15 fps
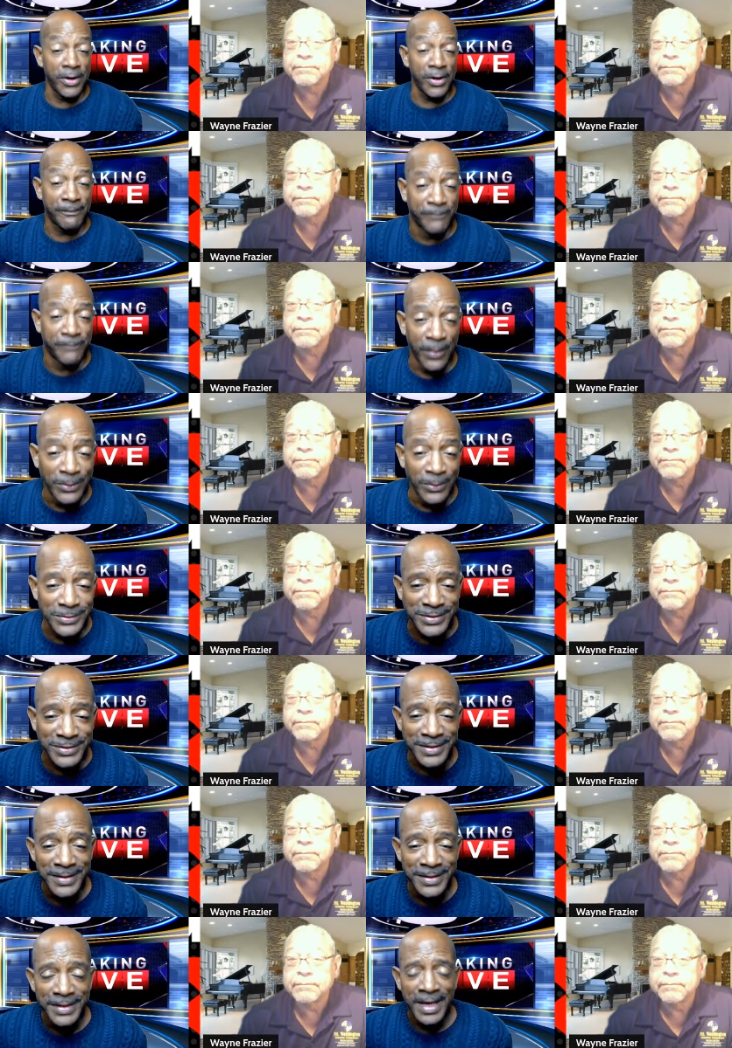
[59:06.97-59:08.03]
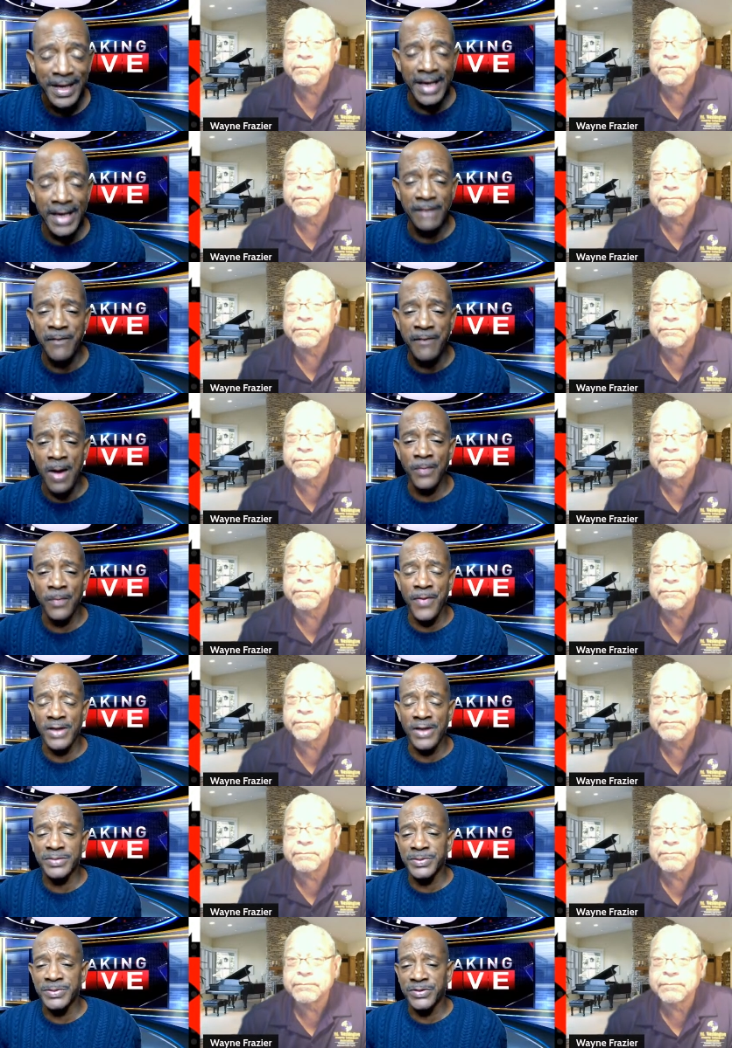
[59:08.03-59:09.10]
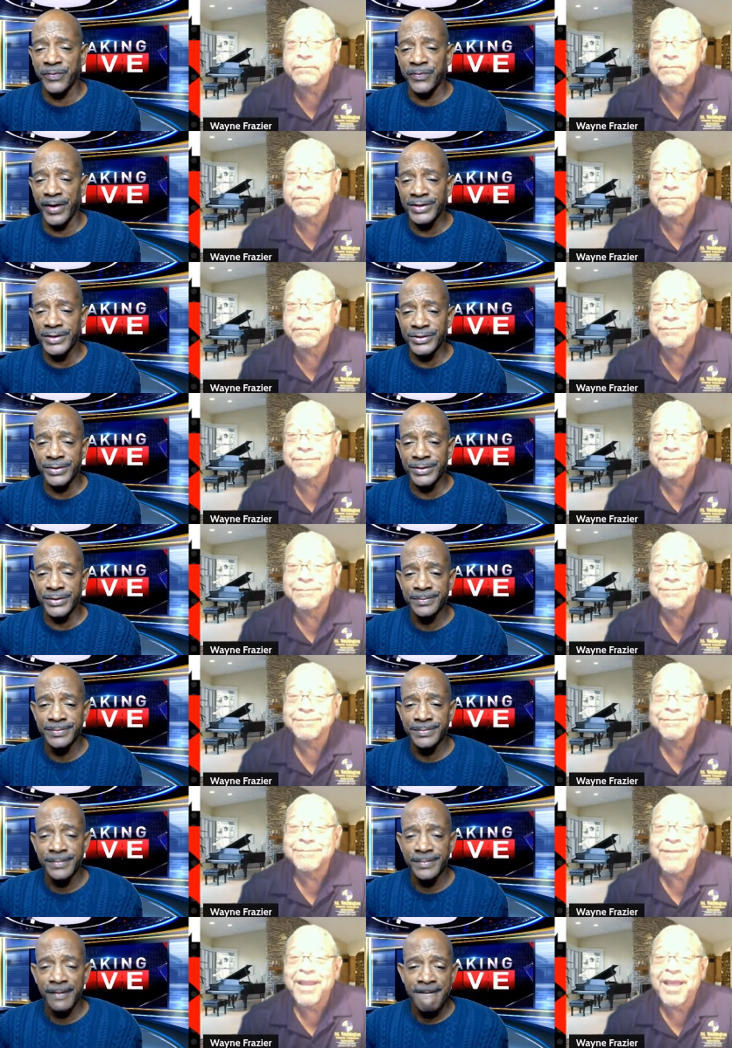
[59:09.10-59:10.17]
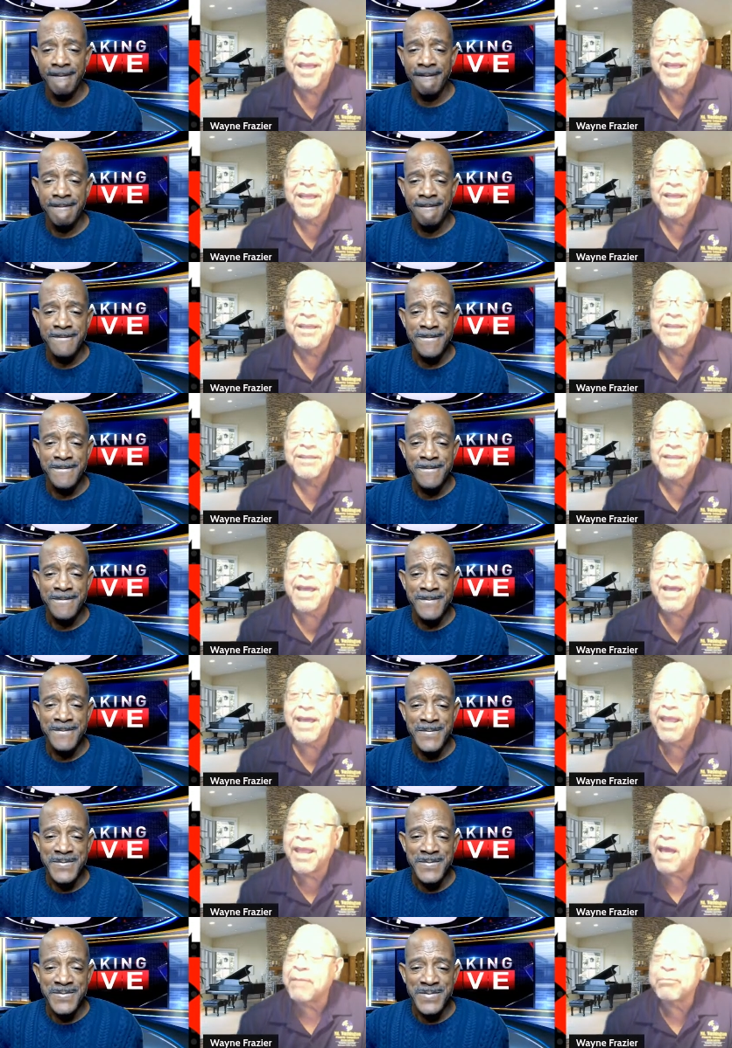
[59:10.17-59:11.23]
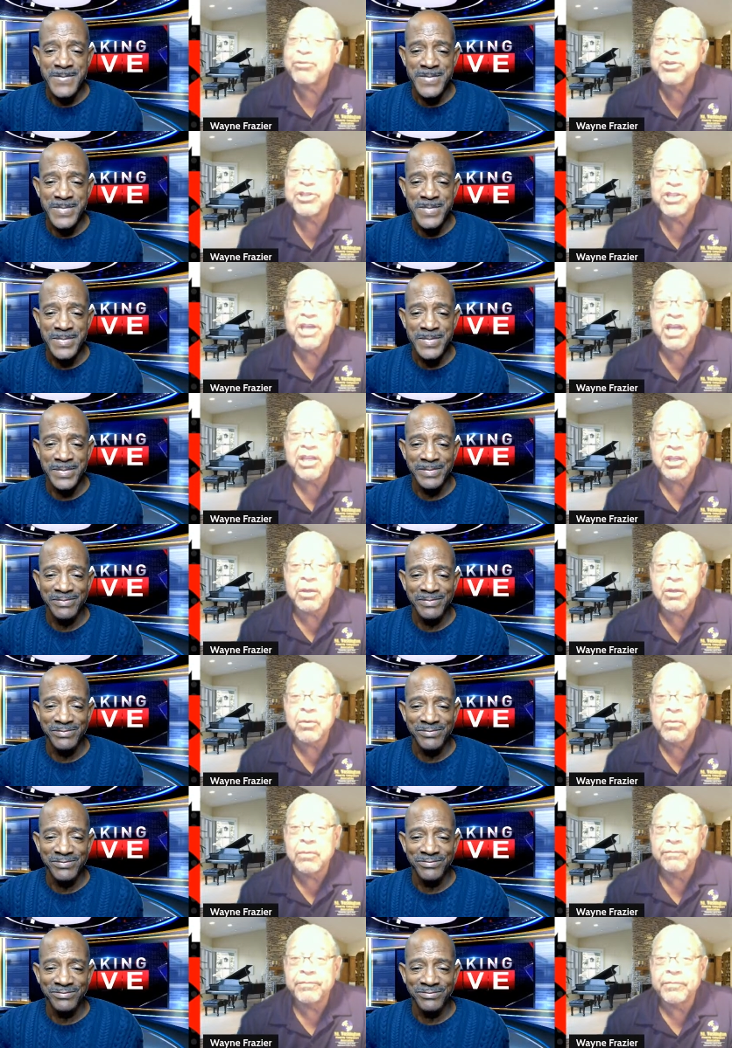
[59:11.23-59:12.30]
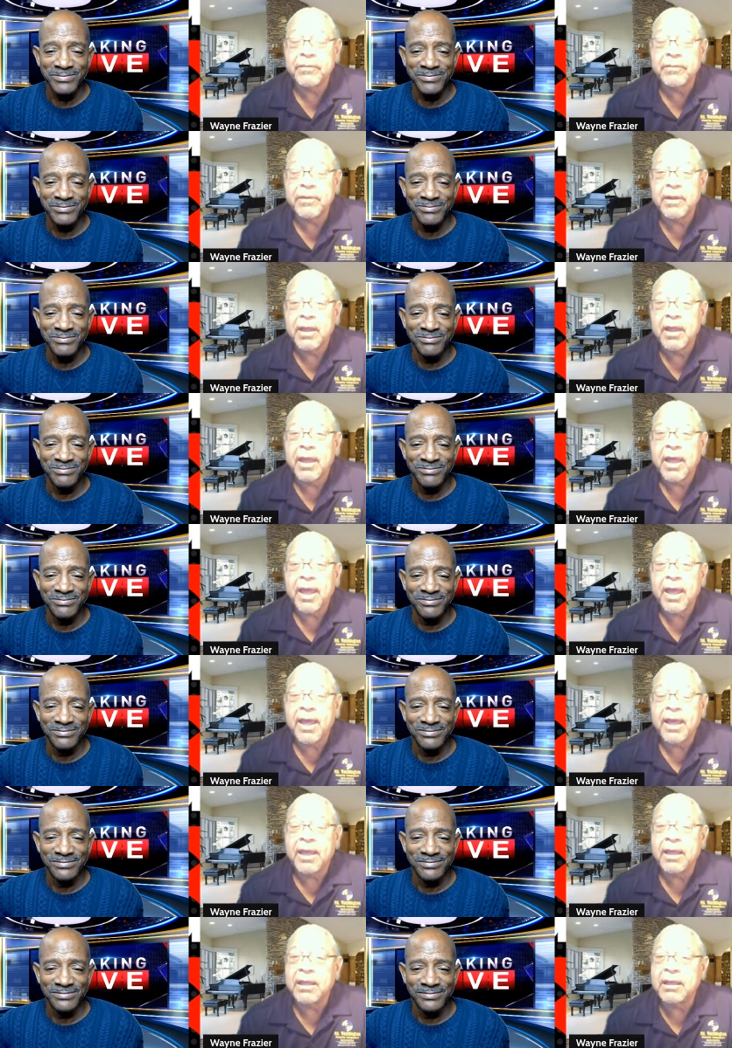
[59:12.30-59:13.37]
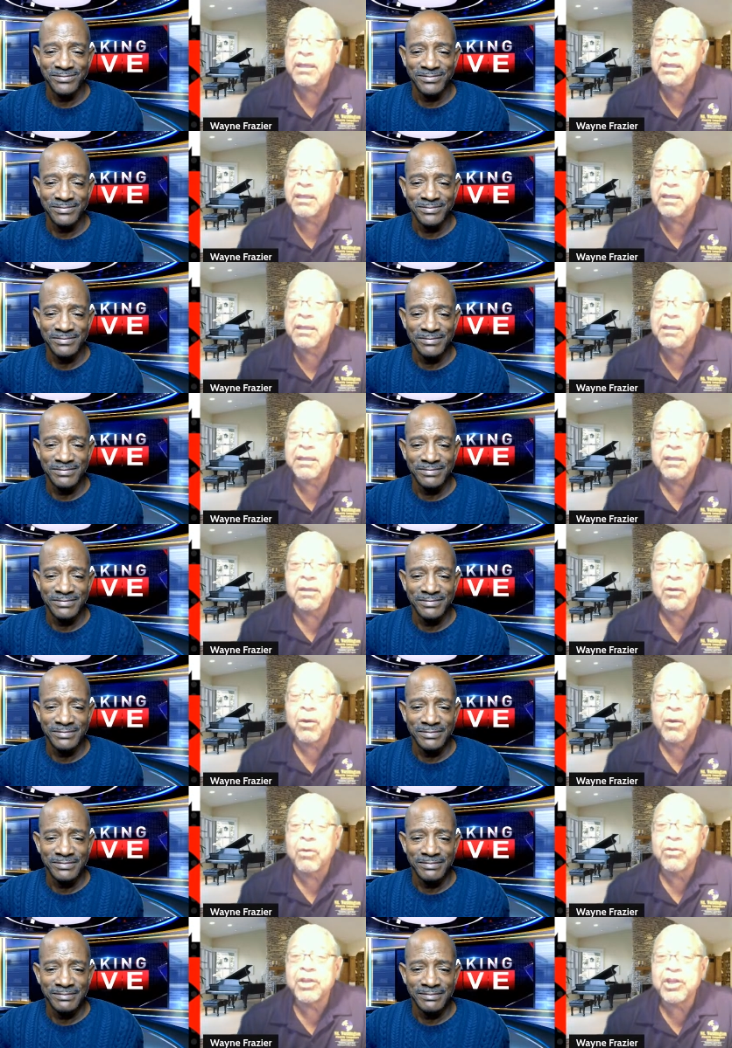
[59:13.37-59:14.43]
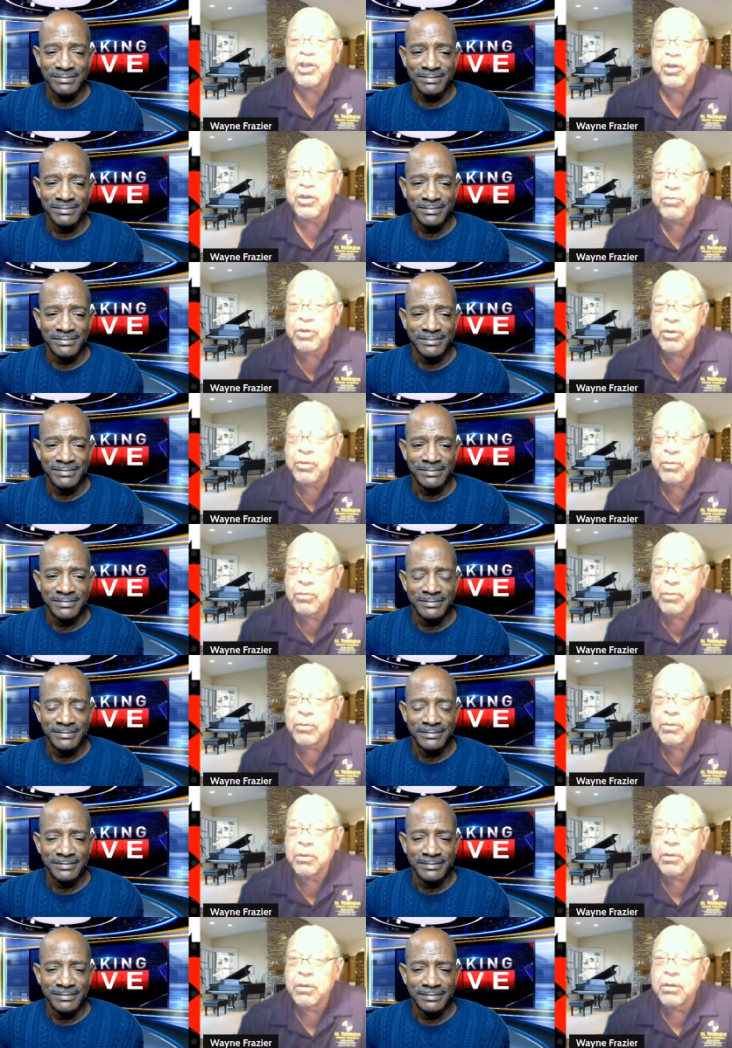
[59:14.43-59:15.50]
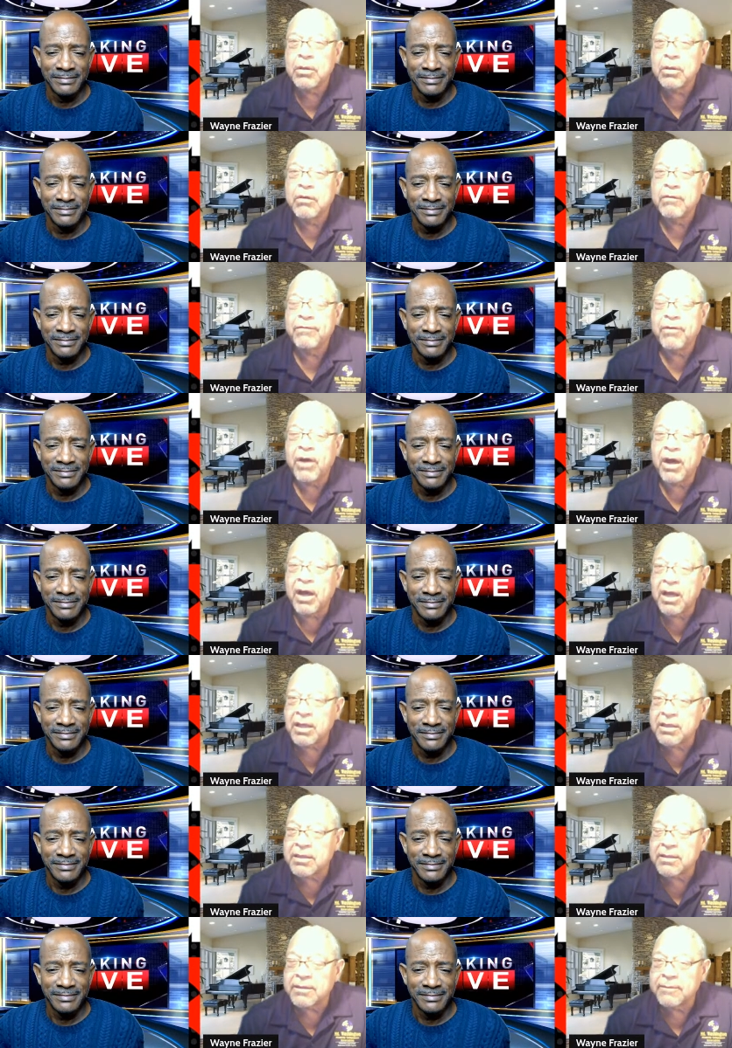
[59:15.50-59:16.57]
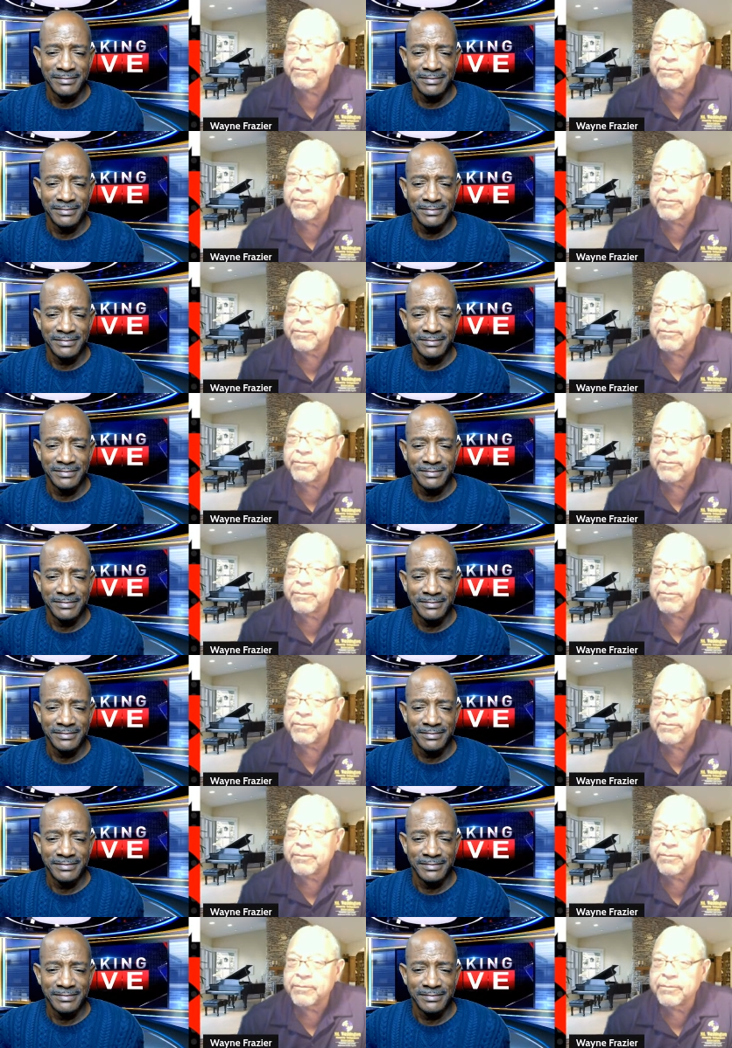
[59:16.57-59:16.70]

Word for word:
Speaker 1: it, folks. Any final thoughts, Mr. Frazier?
Speaker 2: Doni, I appreciate you and all that you do for us